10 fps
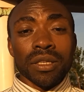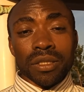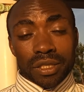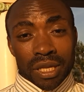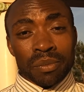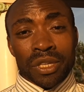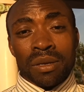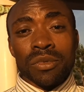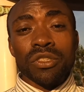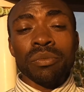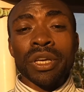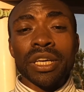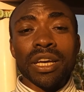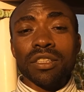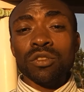sometimes you may
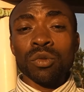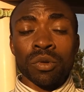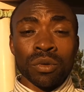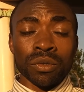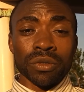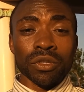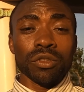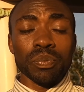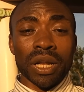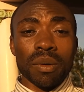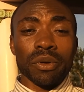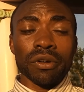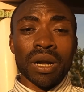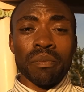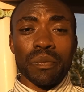get into YouTube Partner
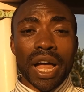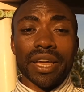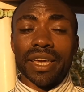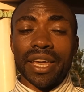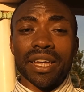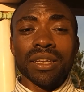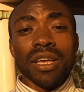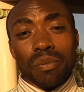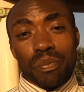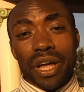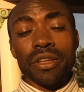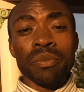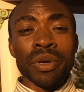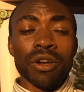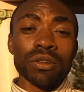Program back again, but you
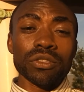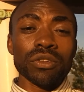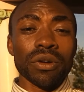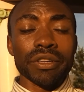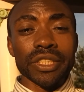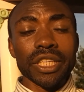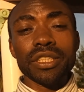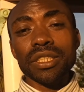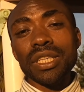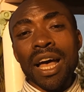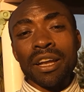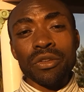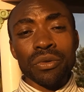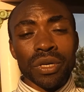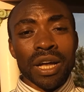may also reject it, and
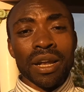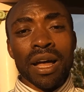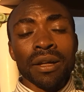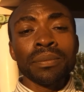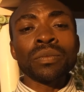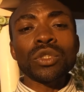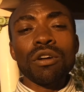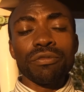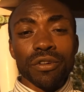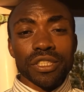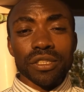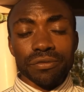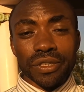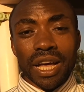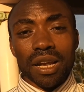you're gonna, of course,
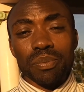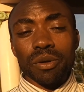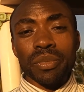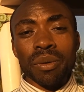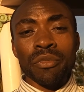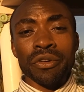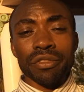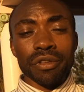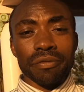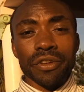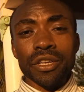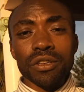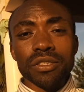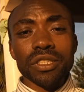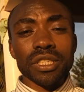if you got a problem with your
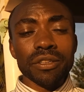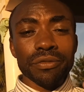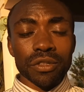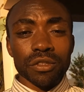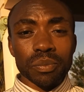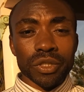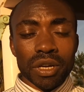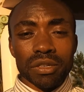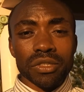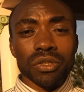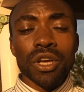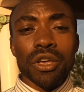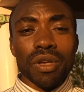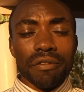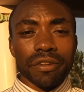videos, if YouTube tells you
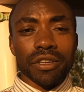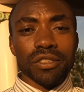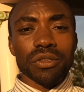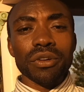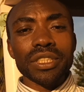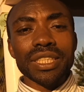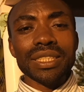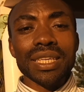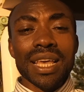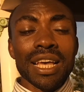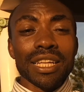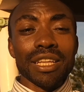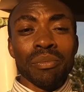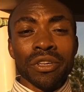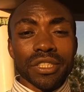you have raised the content,
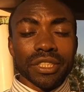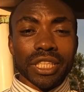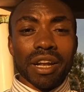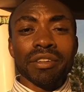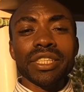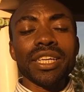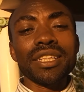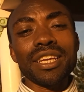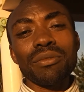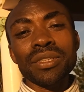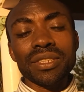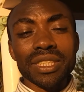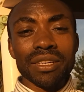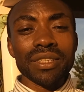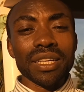the most challenge here, they won't
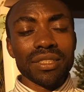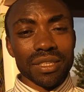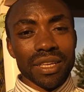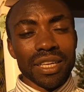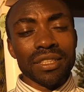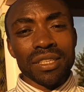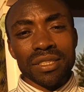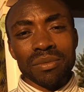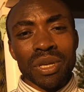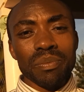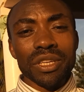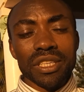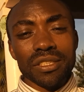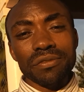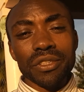tell you that it is maybe
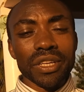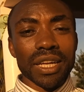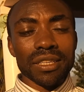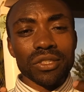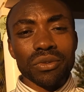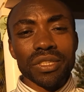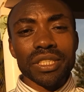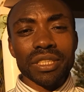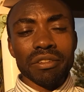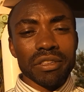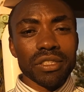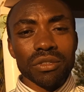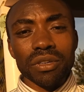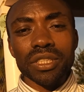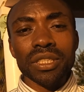this video that is causing reuse the
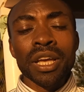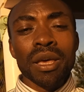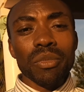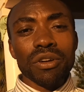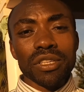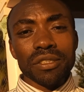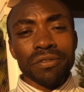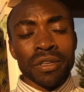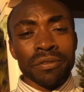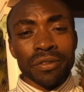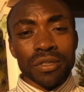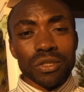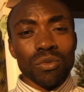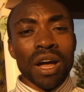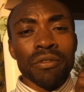content, because even if you
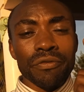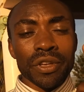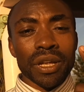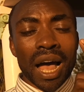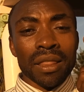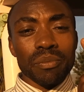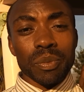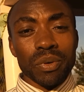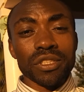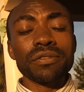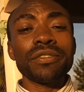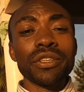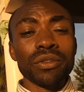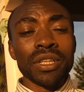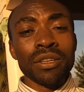use other people's
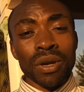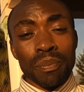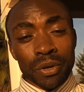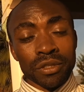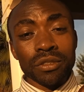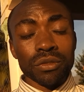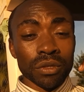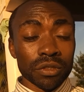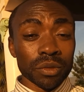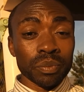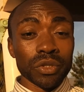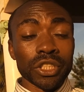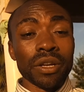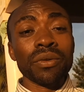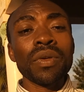video, then you upload it to YouTube
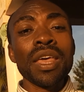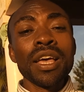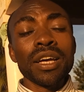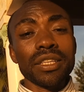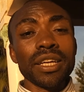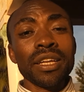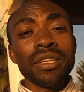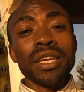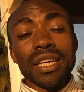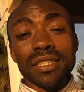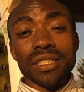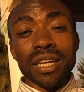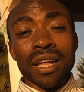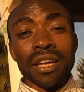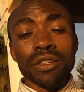channel, then
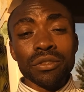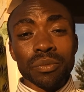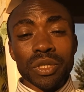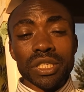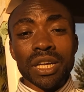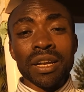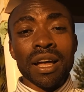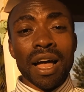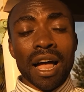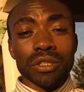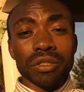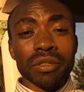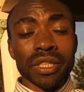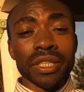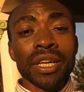YouTube is gonna actually